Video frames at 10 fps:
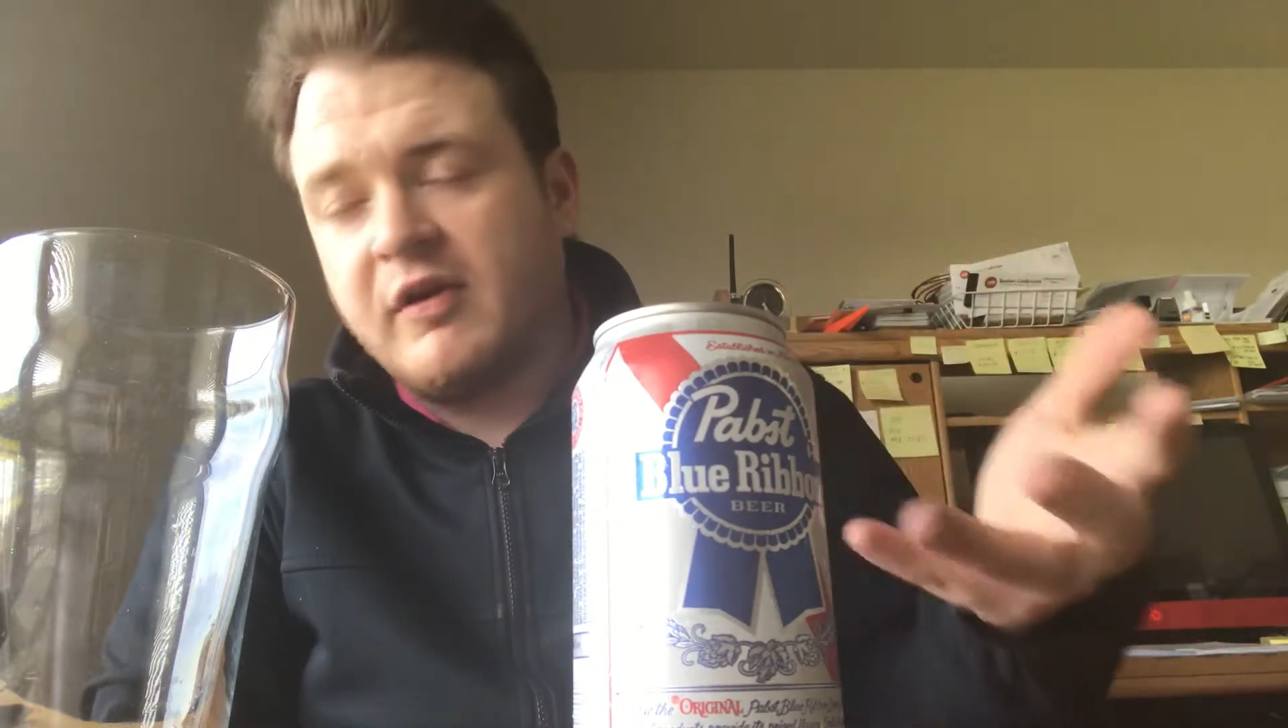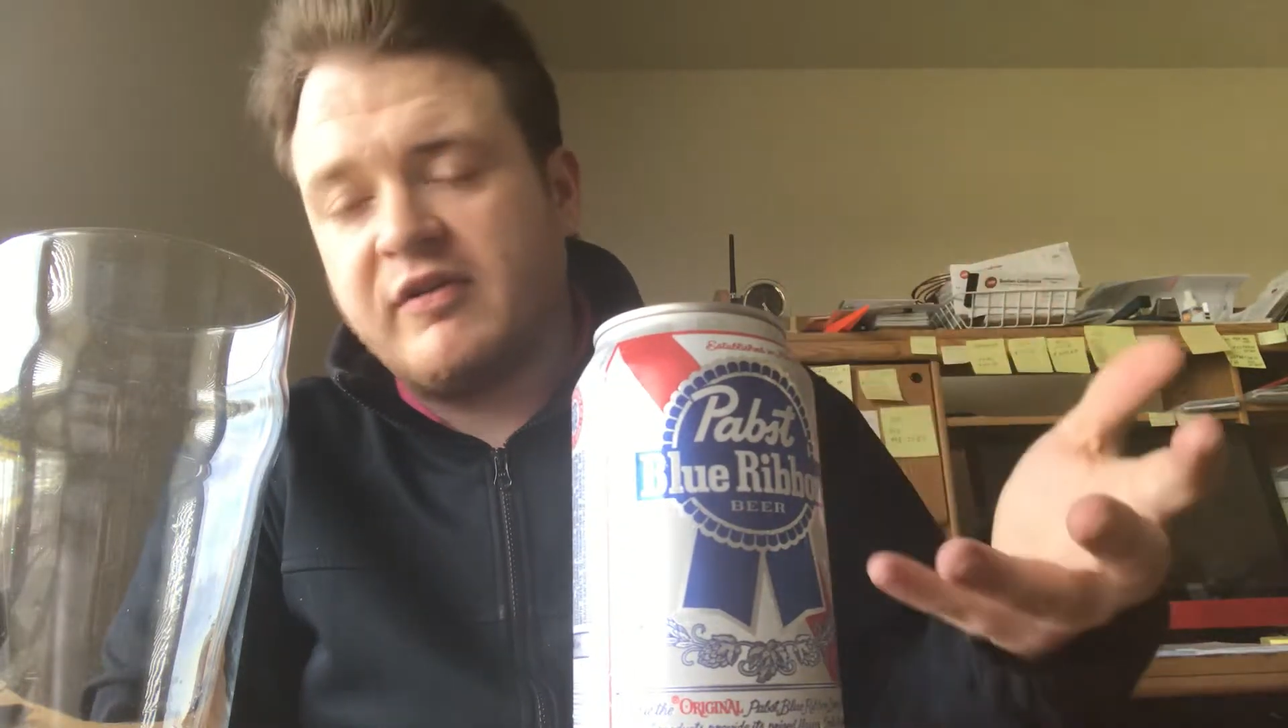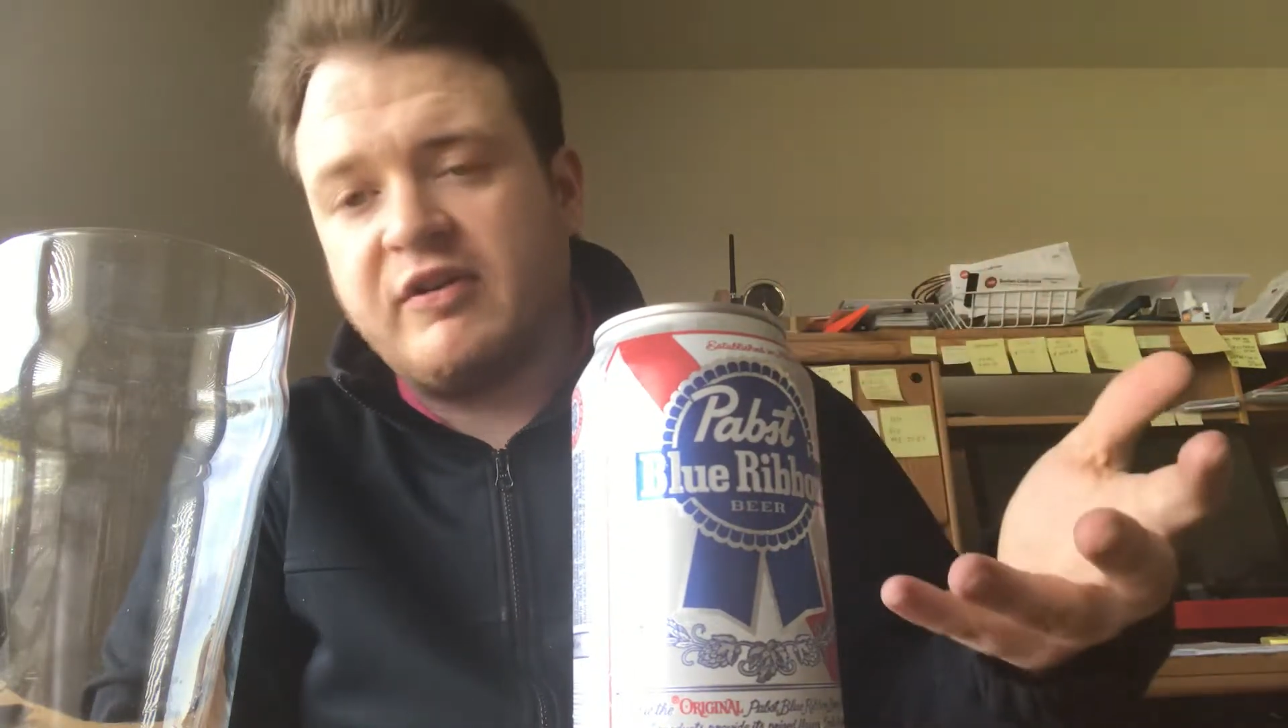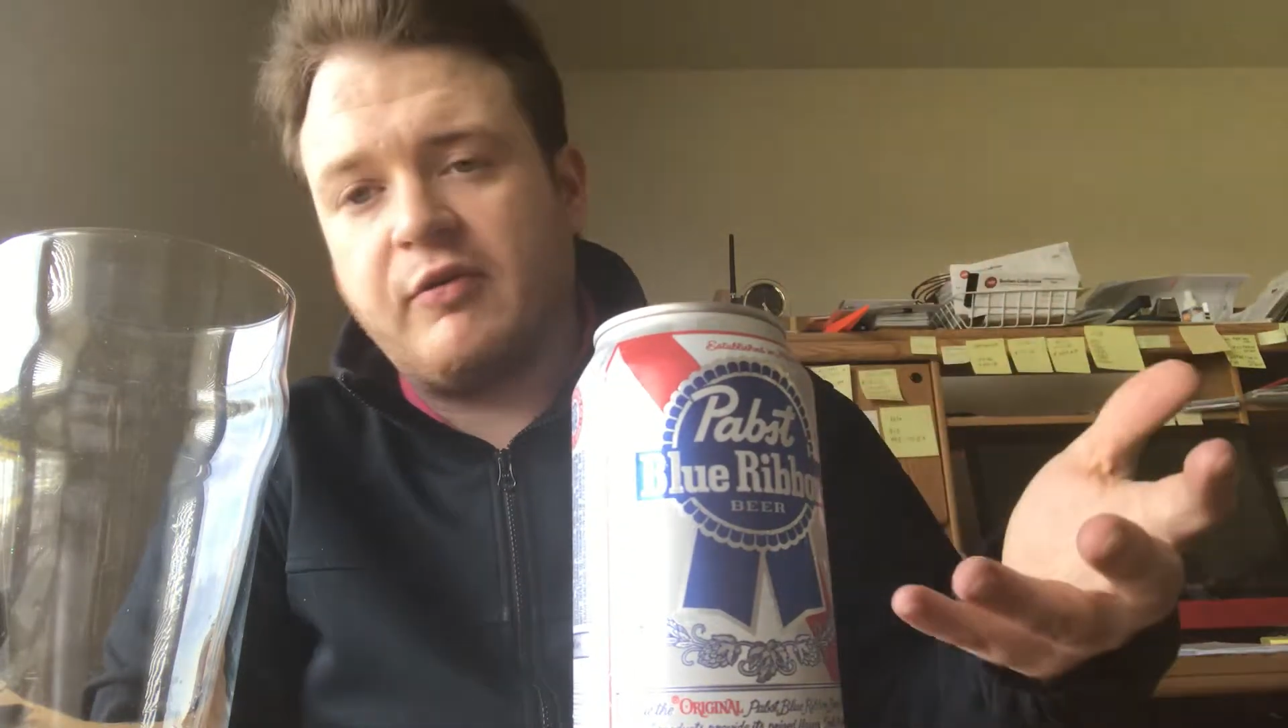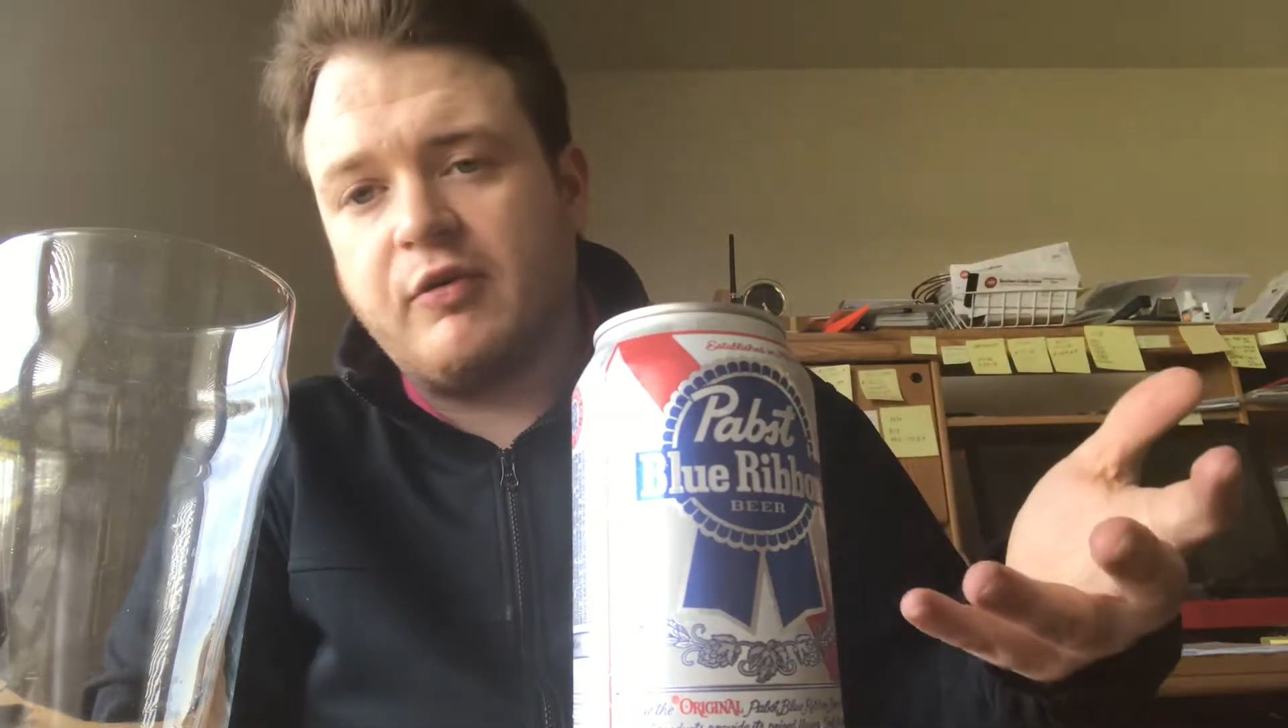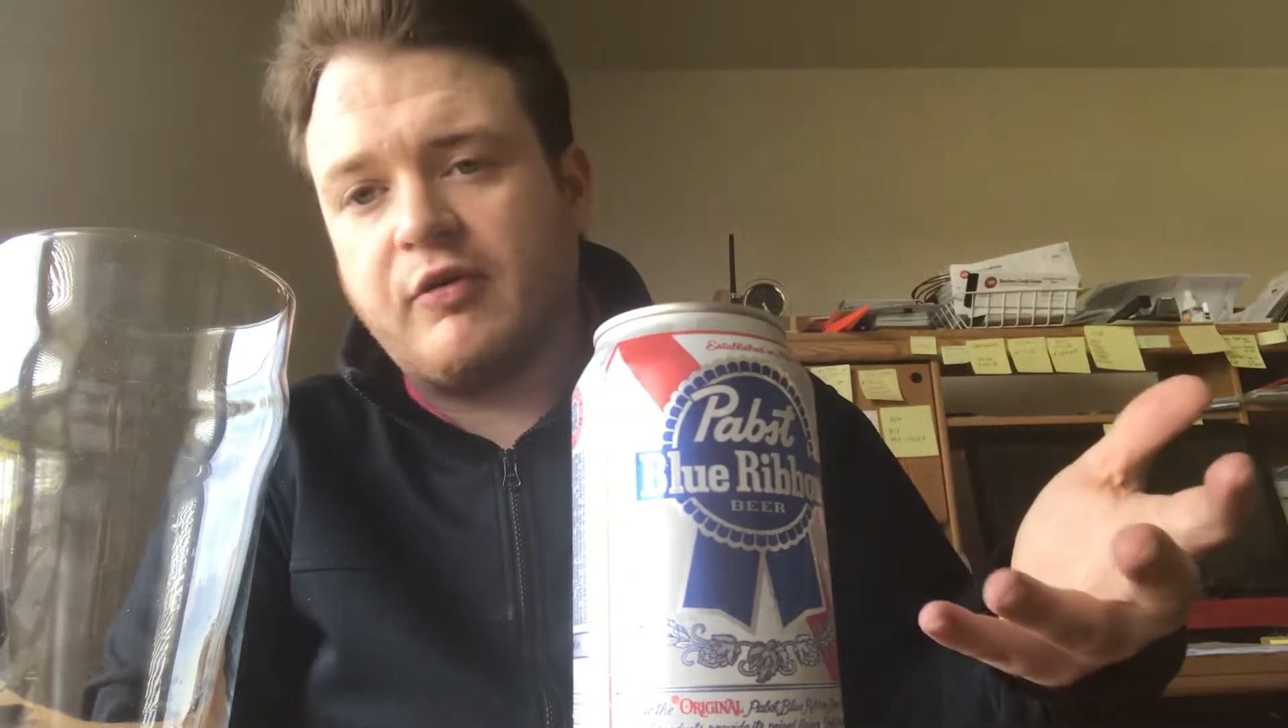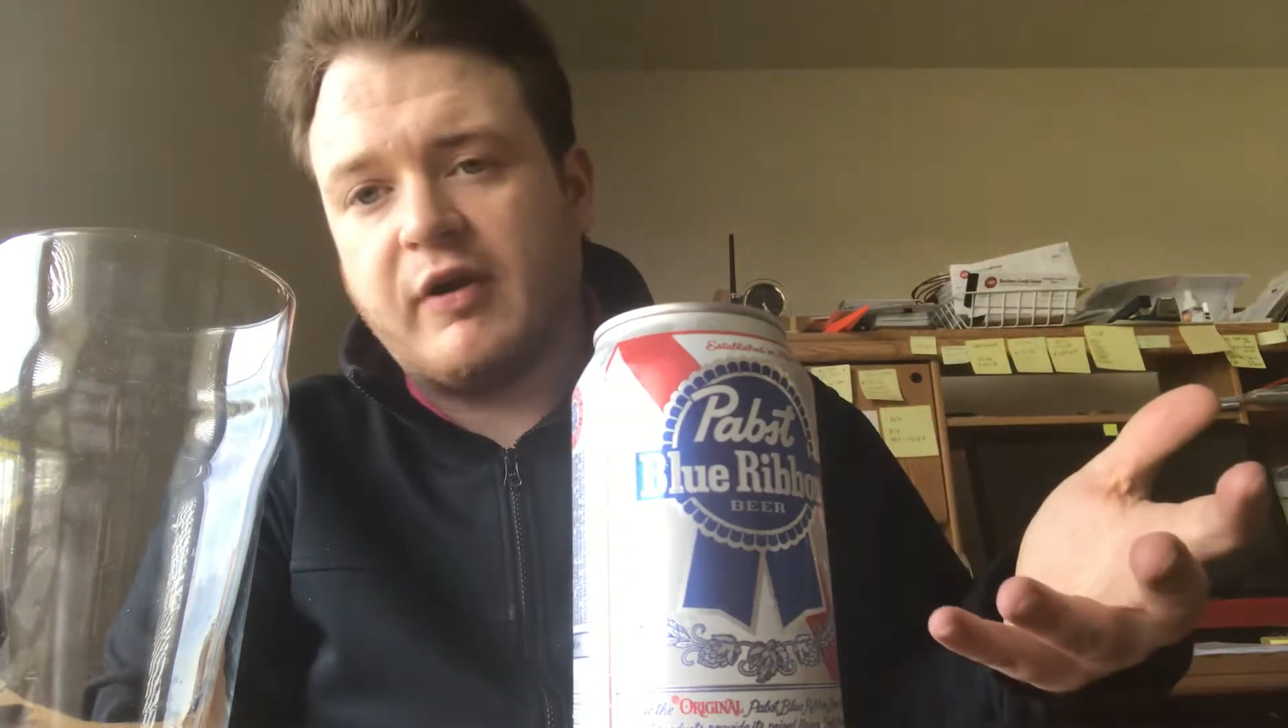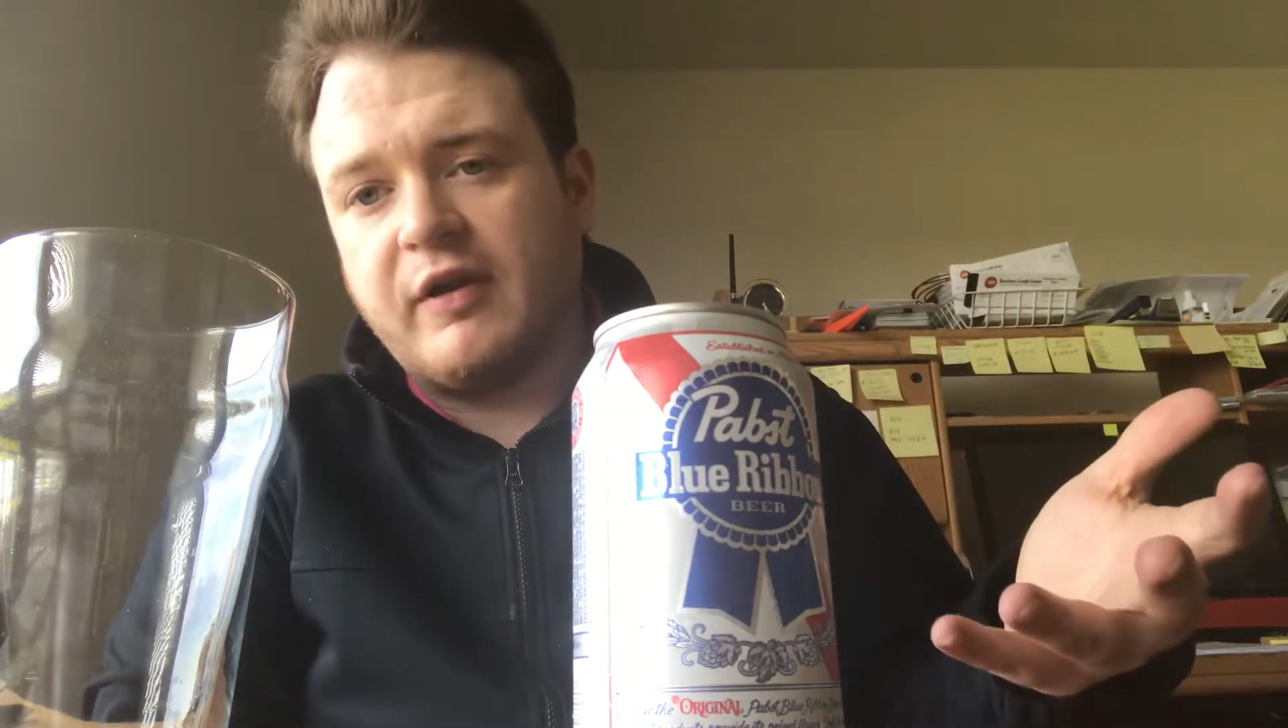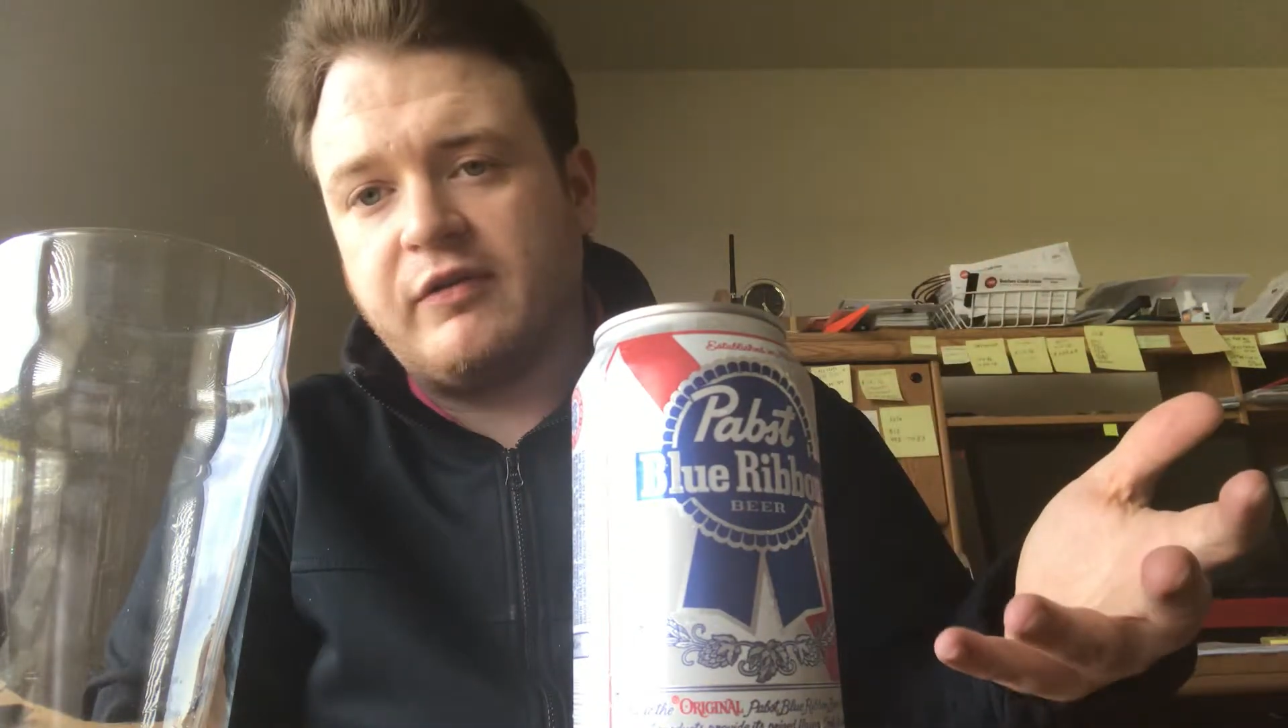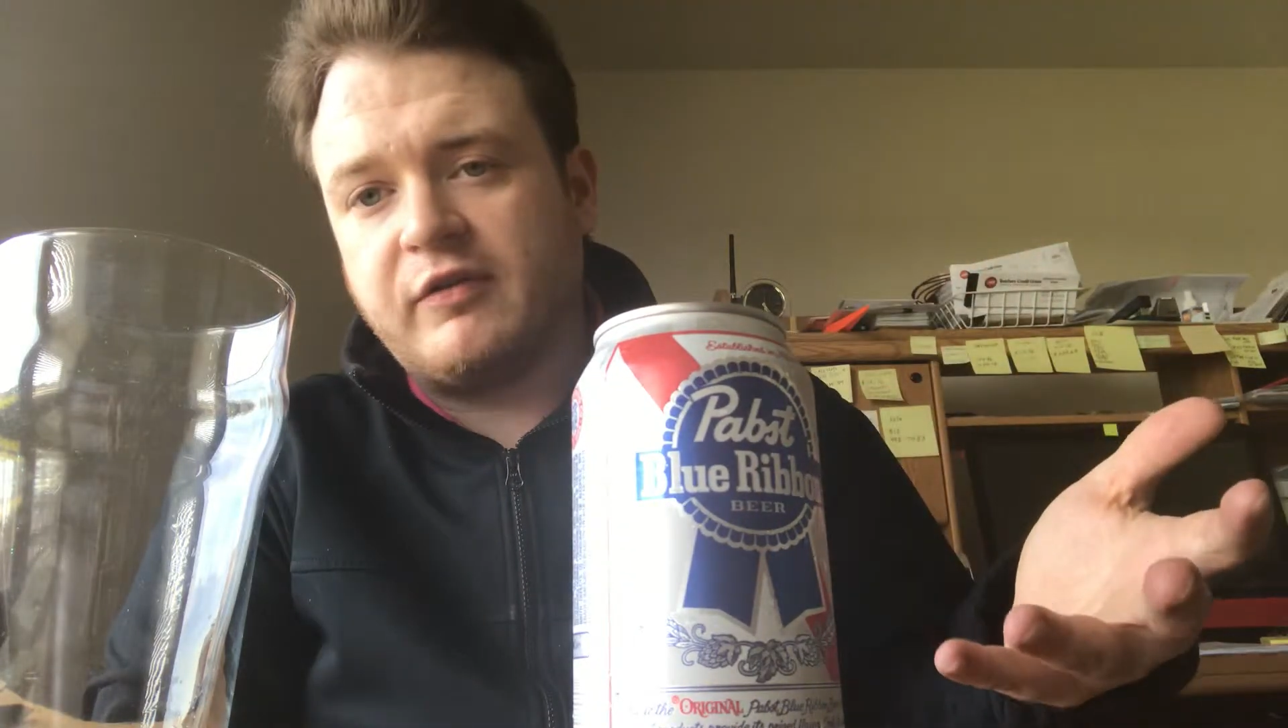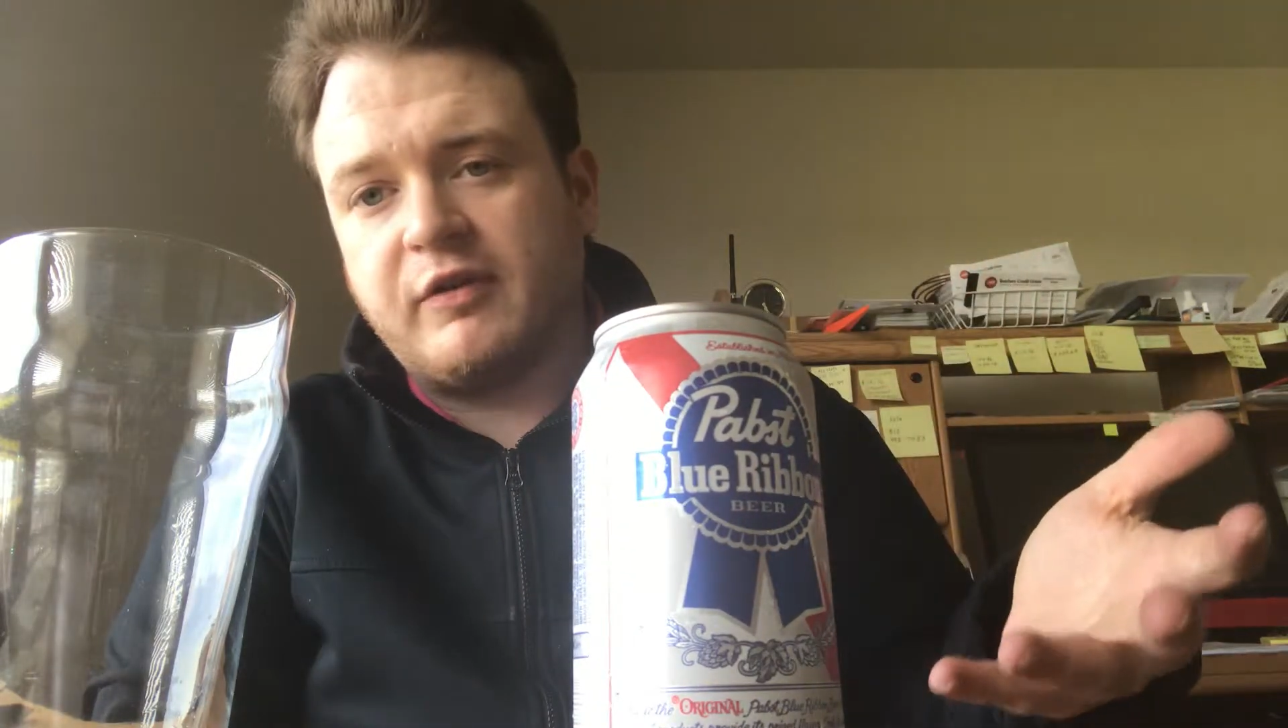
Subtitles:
cereal grains